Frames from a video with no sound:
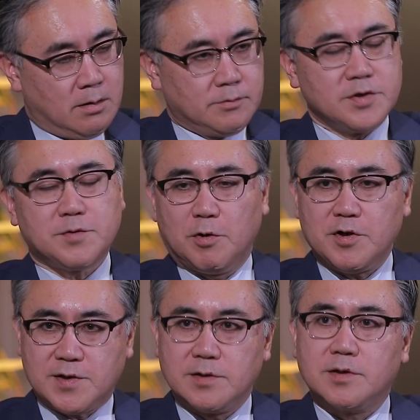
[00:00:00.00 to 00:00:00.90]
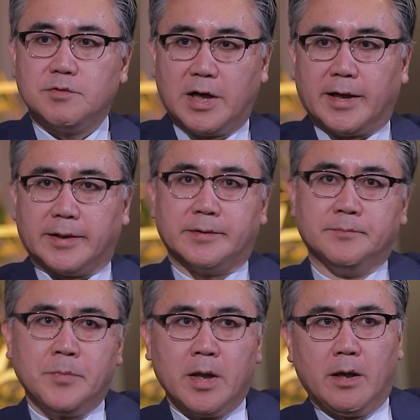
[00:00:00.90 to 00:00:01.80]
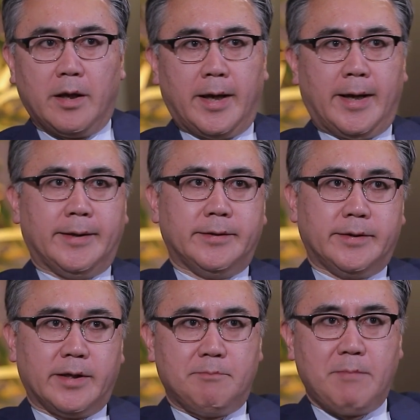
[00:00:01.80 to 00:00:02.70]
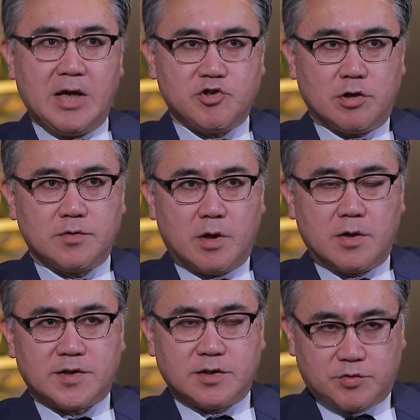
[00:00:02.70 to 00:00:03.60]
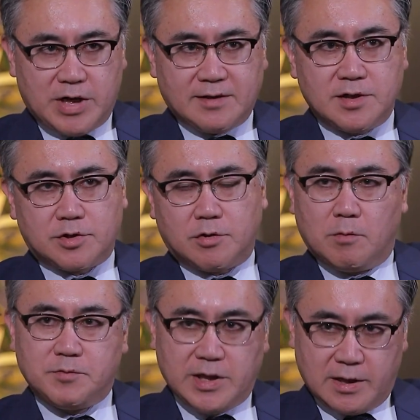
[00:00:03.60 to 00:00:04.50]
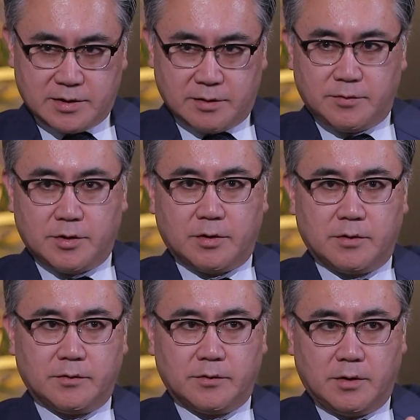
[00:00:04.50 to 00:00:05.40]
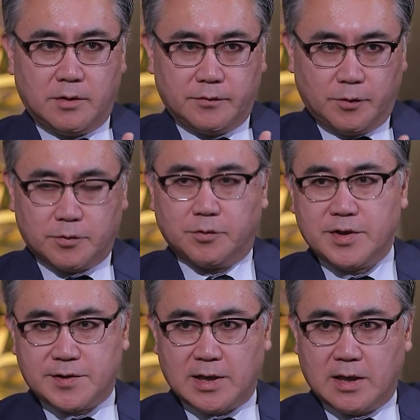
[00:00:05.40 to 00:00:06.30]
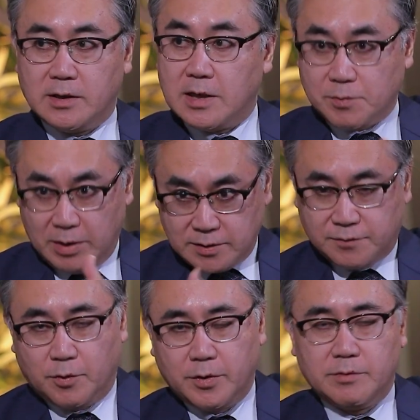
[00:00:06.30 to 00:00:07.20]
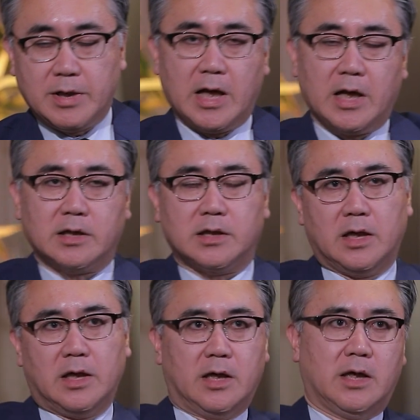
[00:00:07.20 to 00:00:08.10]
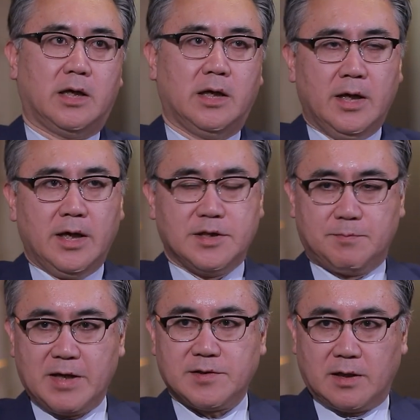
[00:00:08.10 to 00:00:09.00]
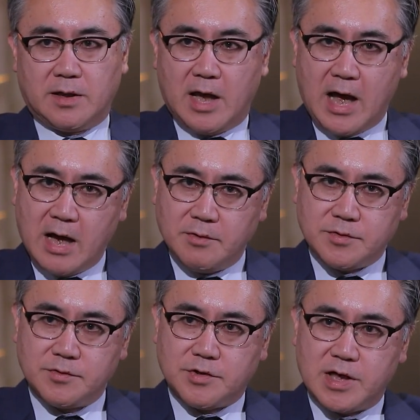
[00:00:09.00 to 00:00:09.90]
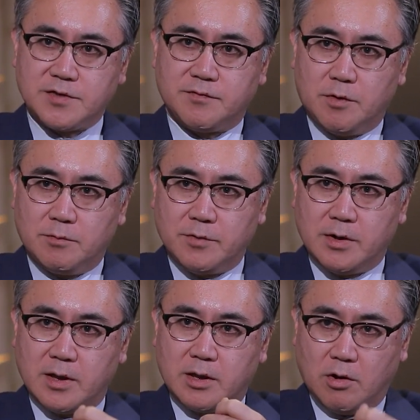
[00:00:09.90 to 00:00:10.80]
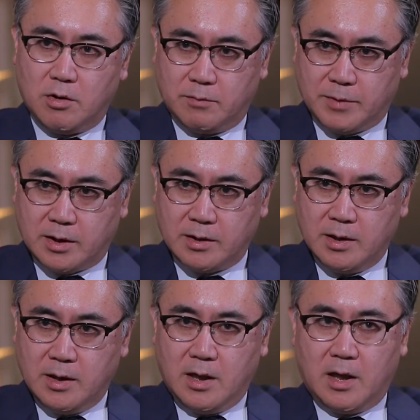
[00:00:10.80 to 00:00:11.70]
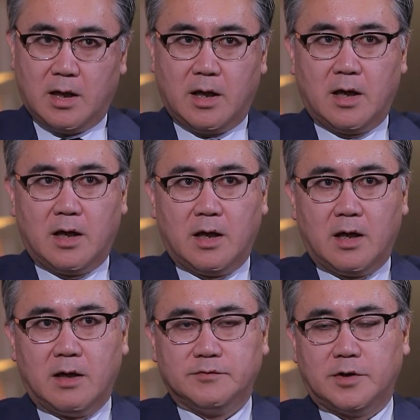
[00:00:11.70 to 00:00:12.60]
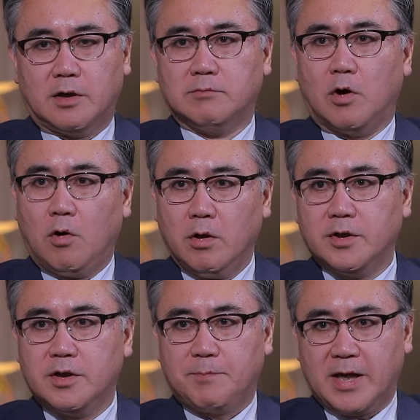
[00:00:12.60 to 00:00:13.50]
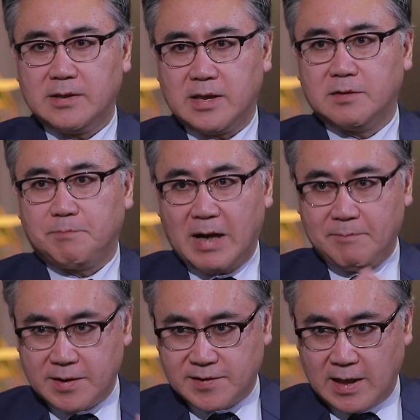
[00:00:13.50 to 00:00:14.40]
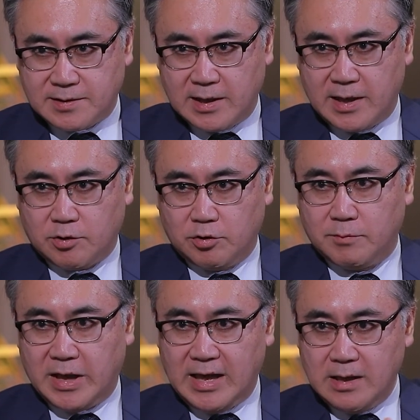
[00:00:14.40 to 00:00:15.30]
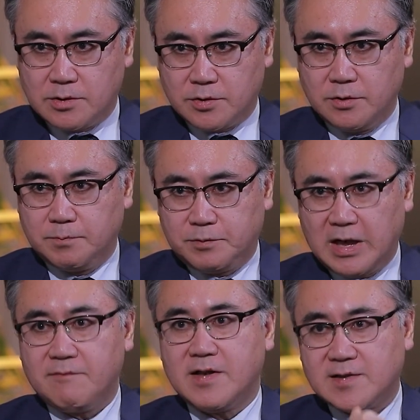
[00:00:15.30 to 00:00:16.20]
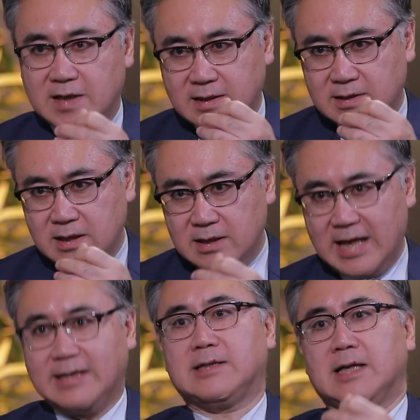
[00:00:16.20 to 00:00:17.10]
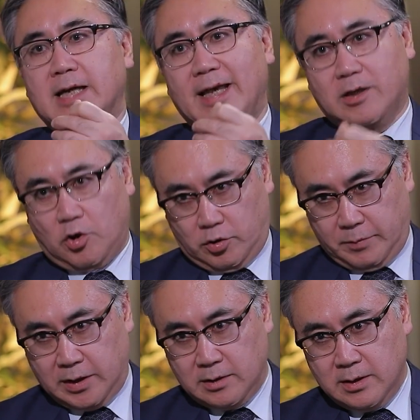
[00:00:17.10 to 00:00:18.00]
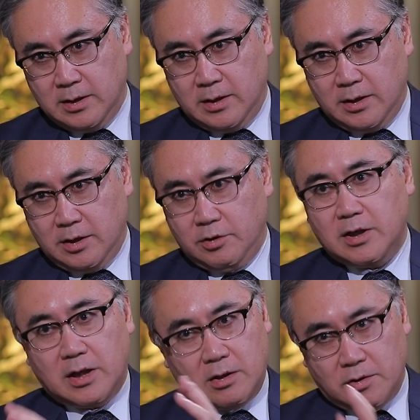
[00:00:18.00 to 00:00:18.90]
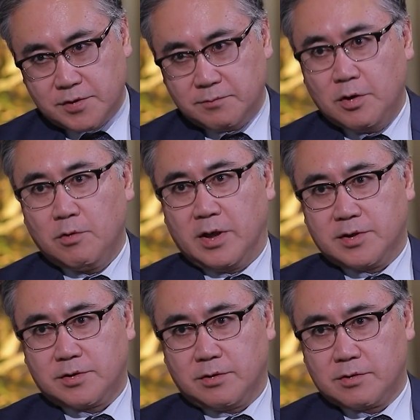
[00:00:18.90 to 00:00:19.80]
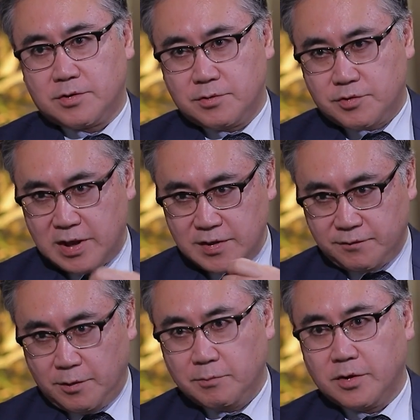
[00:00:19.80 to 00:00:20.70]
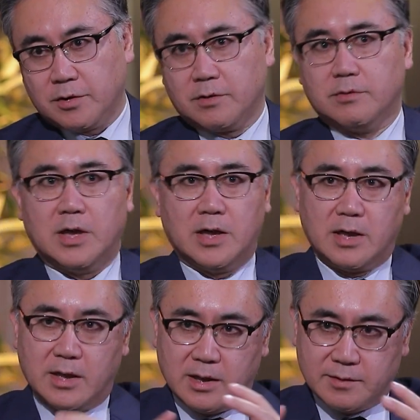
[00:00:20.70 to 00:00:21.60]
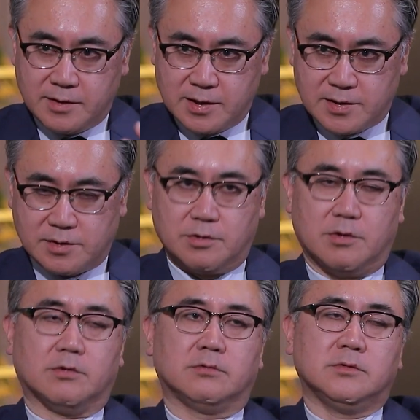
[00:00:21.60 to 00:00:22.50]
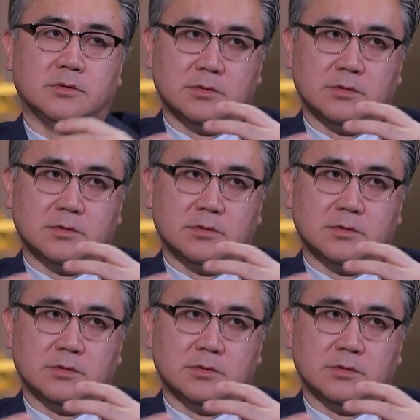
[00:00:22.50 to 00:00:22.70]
This policy is great. And a major strategic objective, you know, uh, for Kurdistan as well as for Iraq uh, is basically how to transform the economy uh, from oil-dependent public sector economy into private sector-led economy. You need a lot of knowledge, you know, to transform, you know, uh, this, you know,